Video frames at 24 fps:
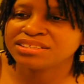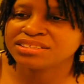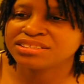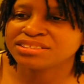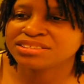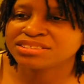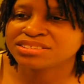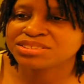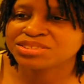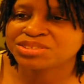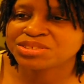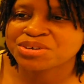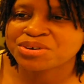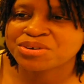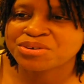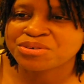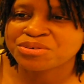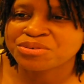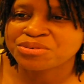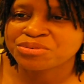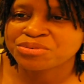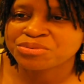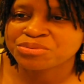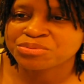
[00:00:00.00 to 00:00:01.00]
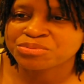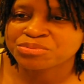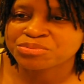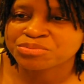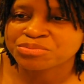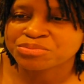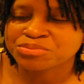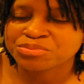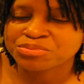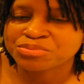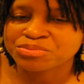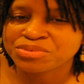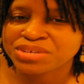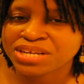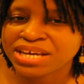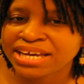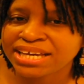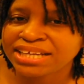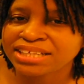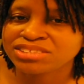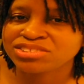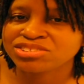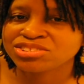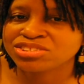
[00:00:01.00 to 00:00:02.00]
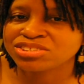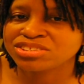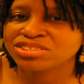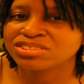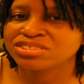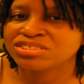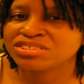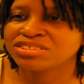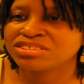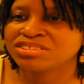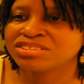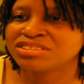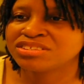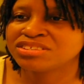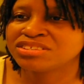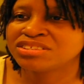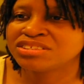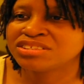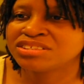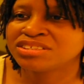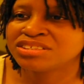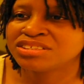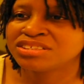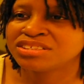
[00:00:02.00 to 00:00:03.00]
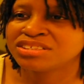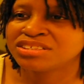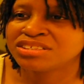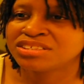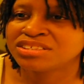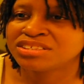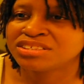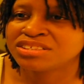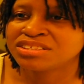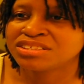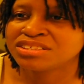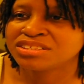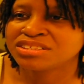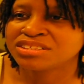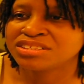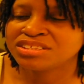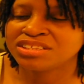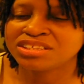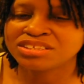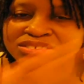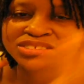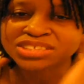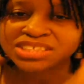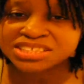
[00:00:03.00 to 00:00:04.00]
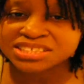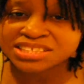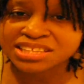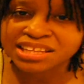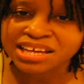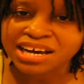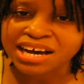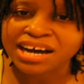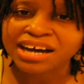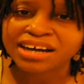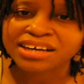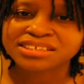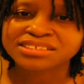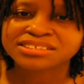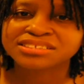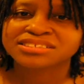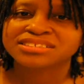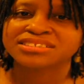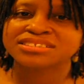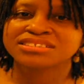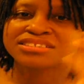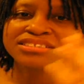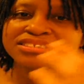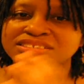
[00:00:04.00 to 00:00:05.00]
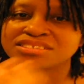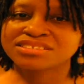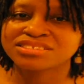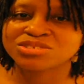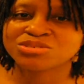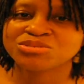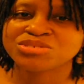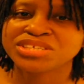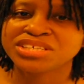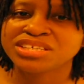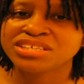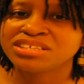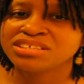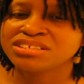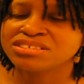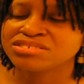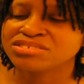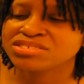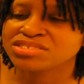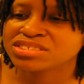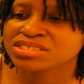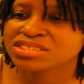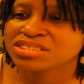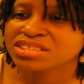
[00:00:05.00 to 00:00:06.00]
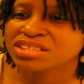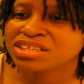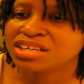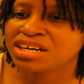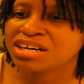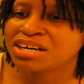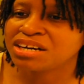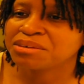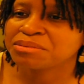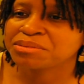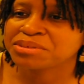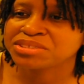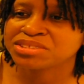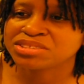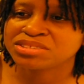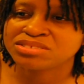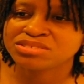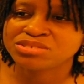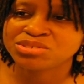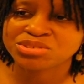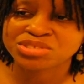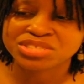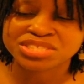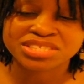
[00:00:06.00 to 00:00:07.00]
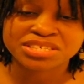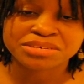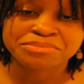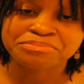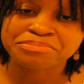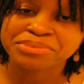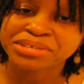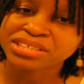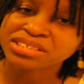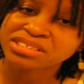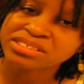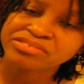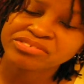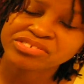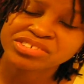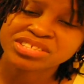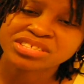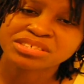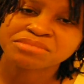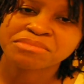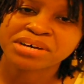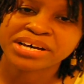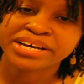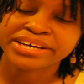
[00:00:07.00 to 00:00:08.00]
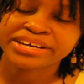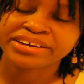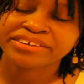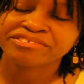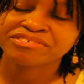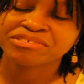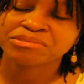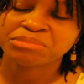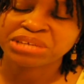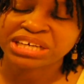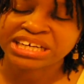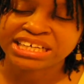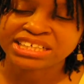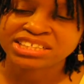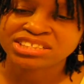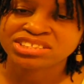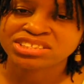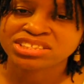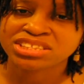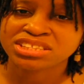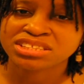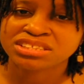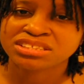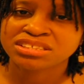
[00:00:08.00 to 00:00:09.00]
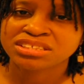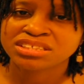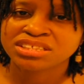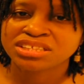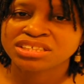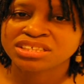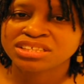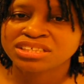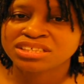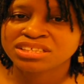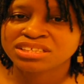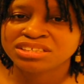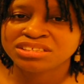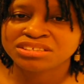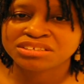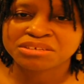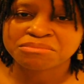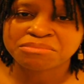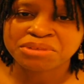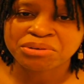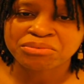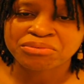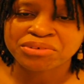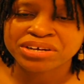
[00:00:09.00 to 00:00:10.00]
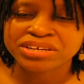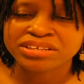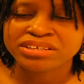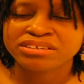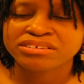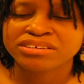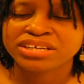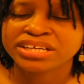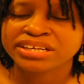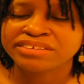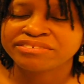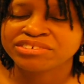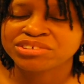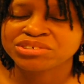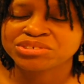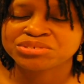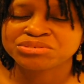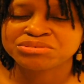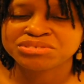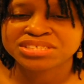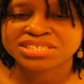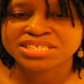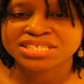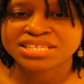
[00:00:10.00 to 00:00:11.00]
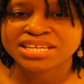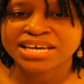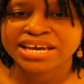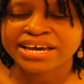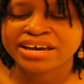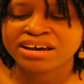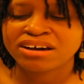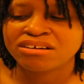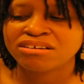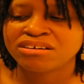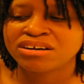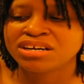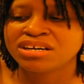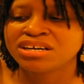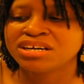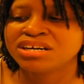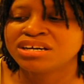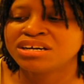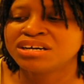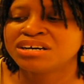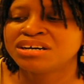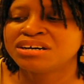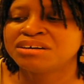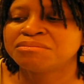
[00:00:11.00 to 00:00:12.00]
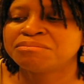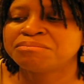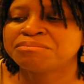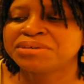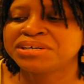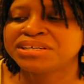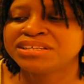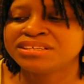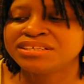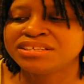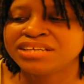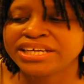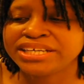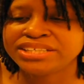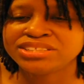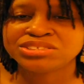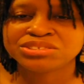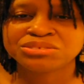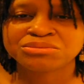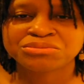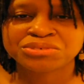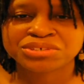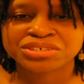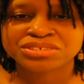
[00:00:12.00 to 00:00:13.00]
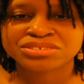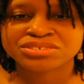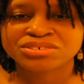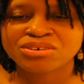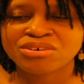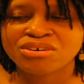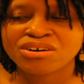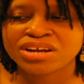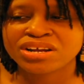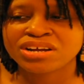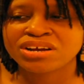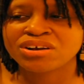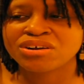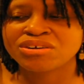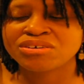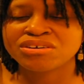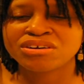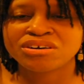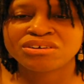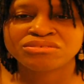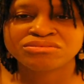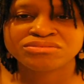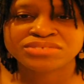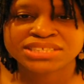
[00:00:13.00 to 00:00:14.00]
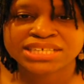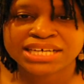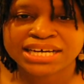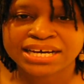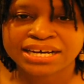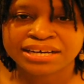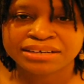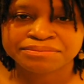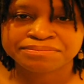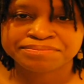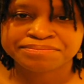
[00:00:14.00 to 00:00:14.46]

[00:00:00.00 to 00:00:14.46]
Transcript: So nature, you know, these locks, 2 years, because you can see a big difference in my hair from last year, you know, at my 1-year anniversary to now. But nature works on her own time,